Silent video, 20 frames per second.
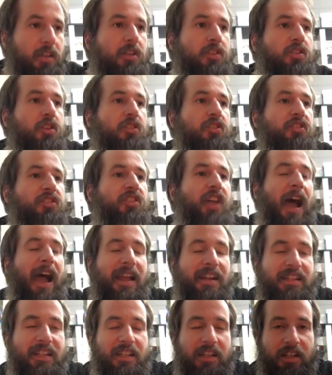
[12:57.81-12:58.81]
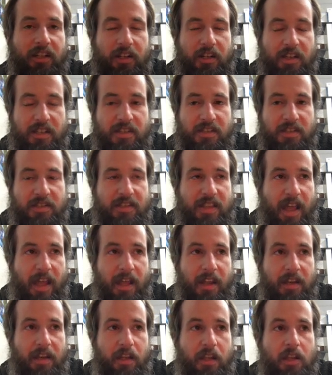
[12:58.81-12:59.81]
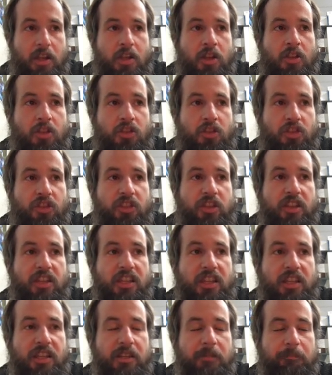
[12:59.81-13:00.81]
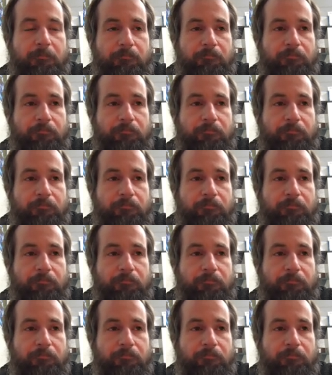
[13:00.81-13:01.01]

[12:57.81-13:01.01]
So the idea here is that if